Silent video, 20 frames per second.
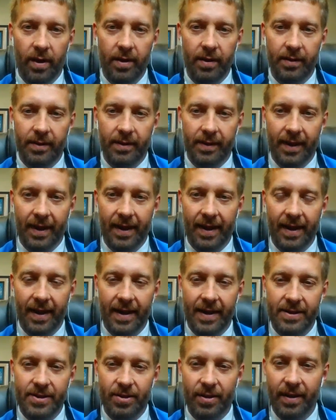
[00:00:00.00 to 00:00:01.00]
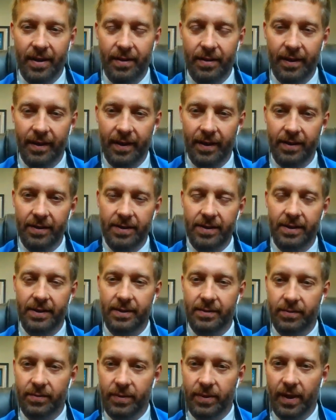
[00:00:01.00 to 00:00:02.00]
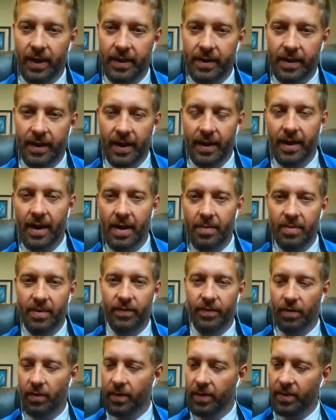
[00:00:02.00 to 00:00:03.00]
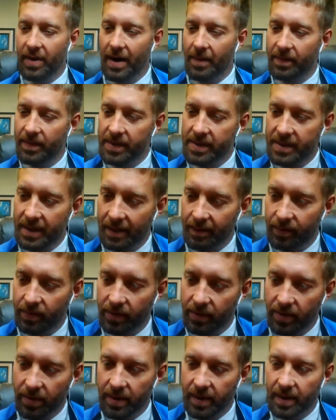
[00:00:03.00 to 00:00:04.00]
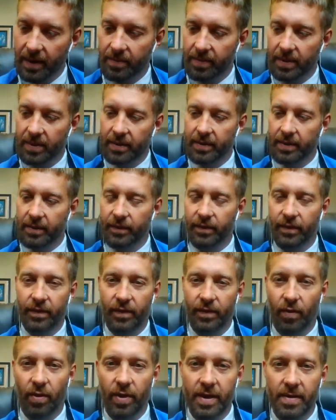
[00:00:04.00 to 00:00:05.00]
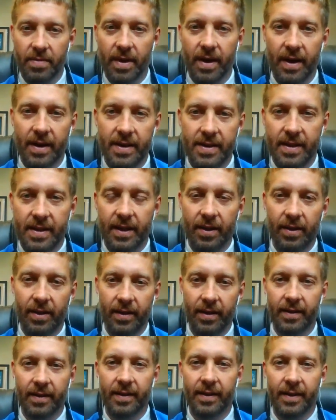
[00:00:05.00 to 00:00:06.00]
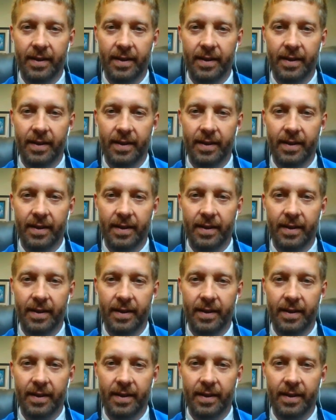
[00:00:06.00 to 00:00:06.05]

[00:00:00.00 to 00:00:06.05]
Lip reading: Well, is there anything else you'd like to hit on before we wrap this up? We're going on about 40 minutes here.